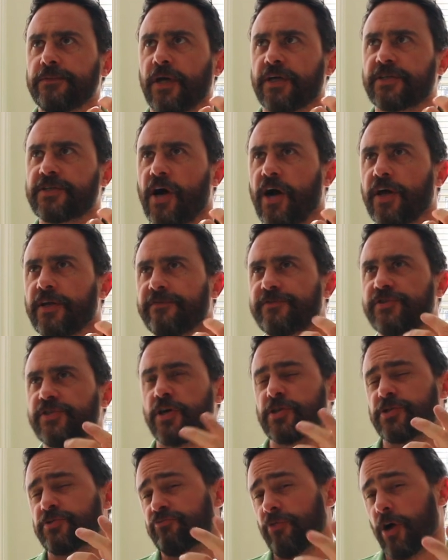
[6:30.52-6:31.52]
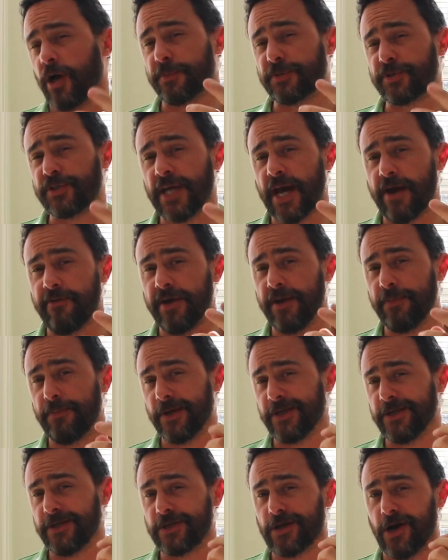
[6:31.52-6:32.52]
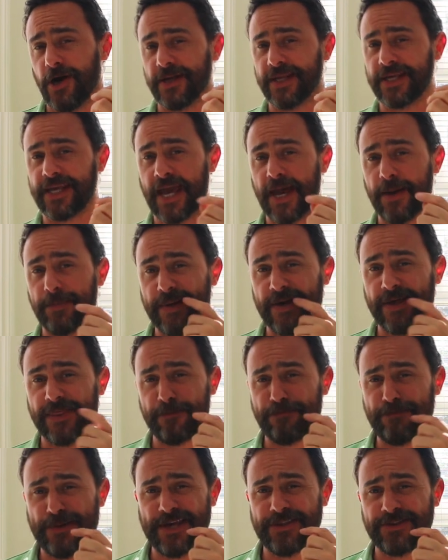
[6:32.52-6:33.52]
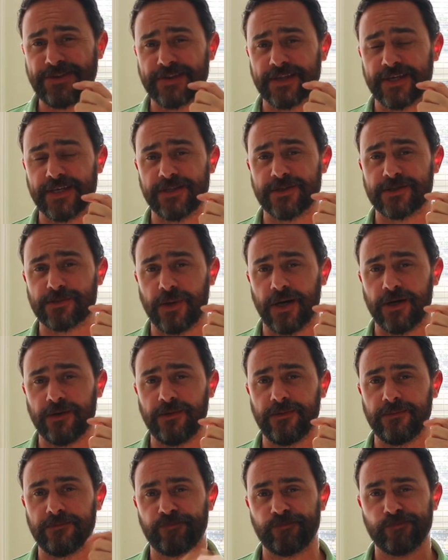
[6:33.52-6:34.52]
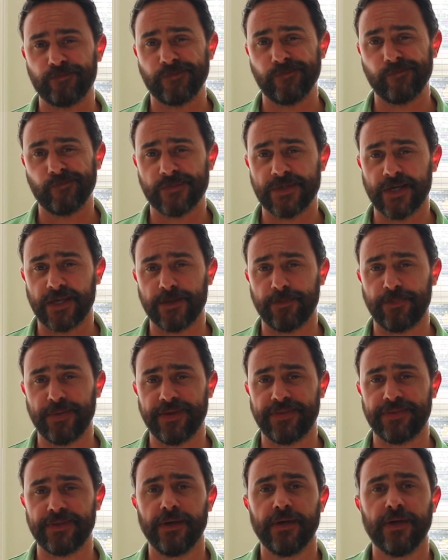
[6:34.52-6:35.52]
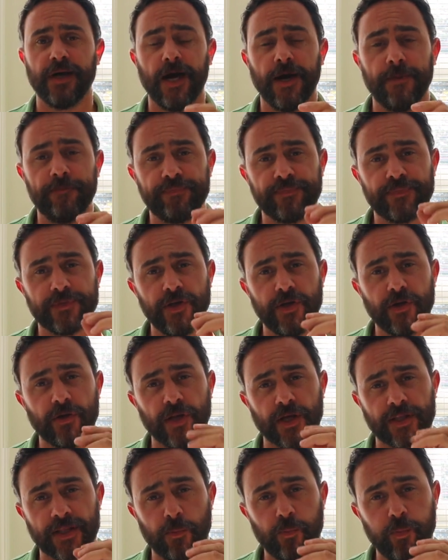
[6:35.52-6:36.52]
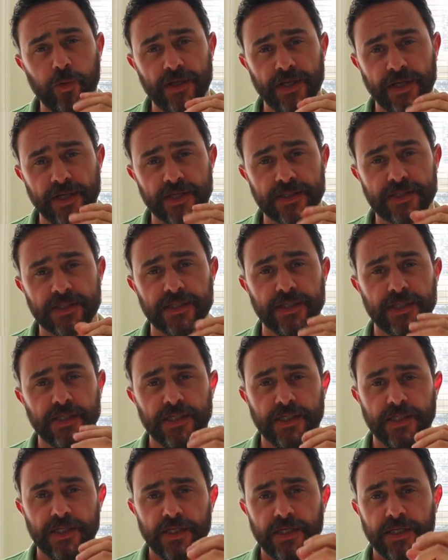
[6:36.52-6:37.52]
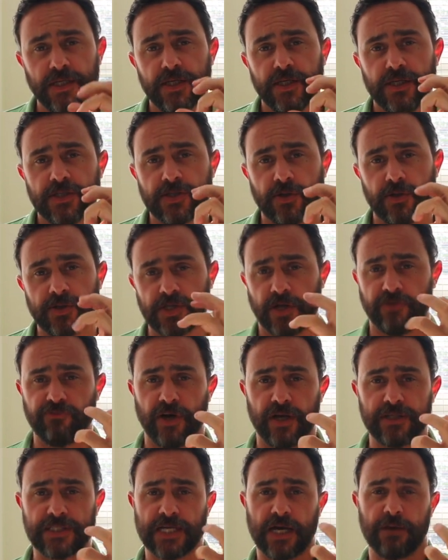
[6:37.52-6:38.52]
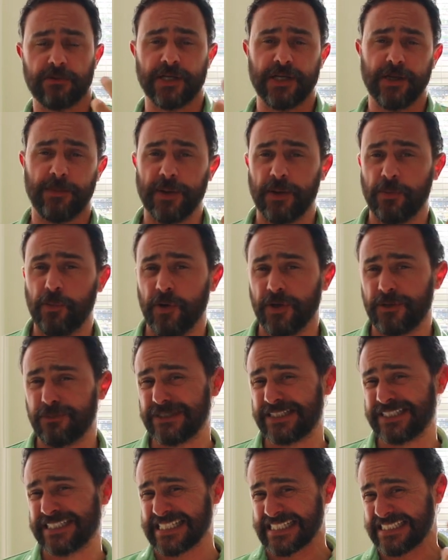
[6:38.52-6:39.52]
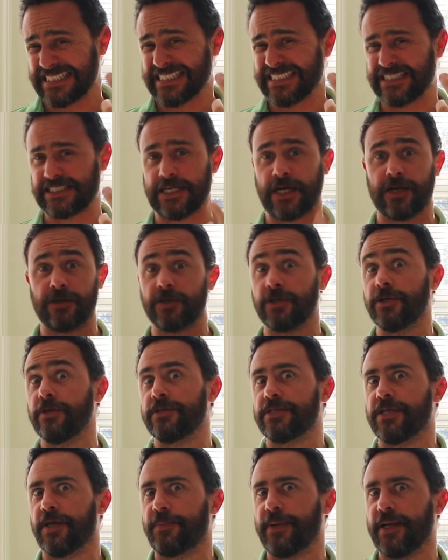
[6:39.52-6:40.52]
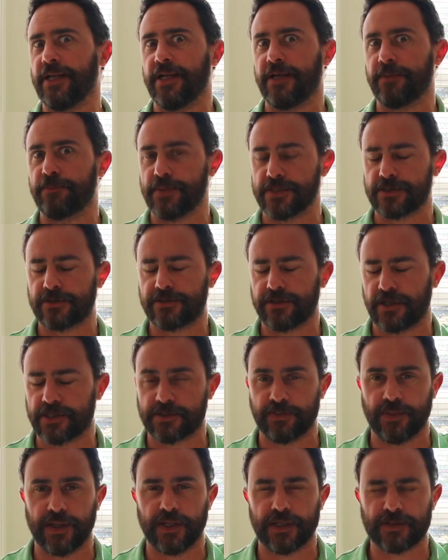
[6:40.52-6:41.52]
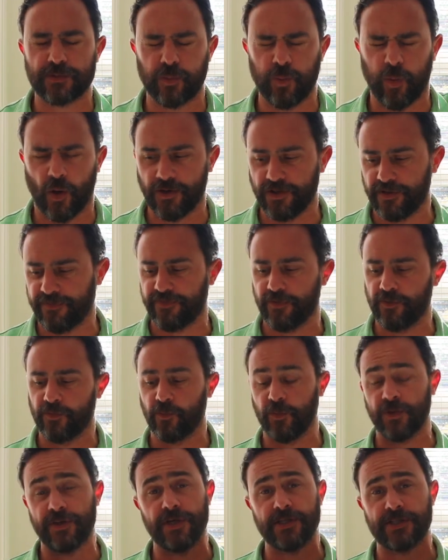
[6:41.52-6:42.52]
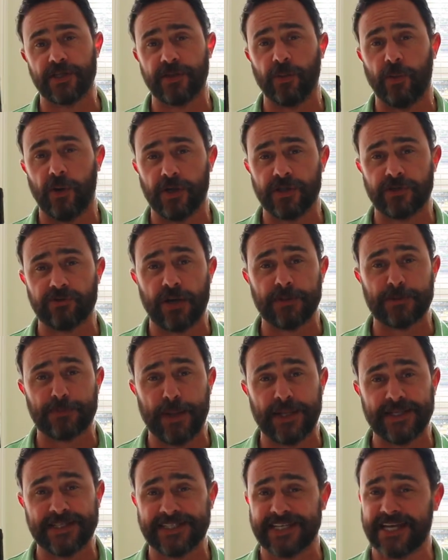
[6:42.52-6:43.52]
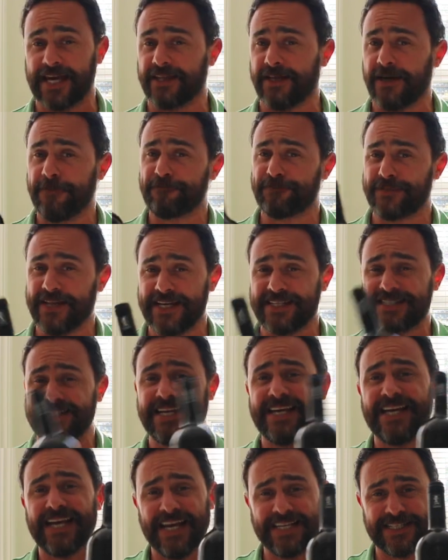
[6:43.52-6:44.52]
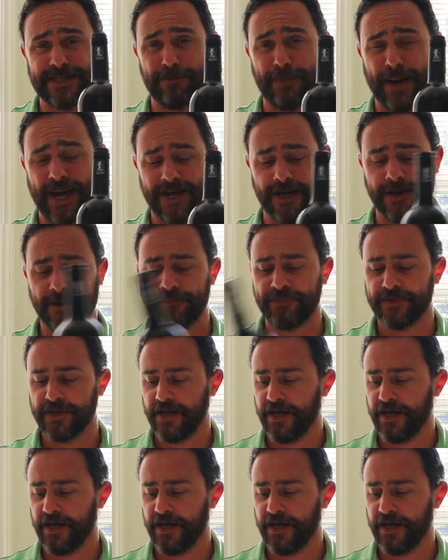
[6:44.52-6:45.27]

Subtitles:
a kind of just ripe cherry, but you kind of get a bit of the pith in as well. Take the pith. You know, like the woodiness. So it's unripe cherry, a little bit of wood. Doesn't sound hugely appealing, but trust me, it's wonderful. With these other wine grapes blended together, this is a banger.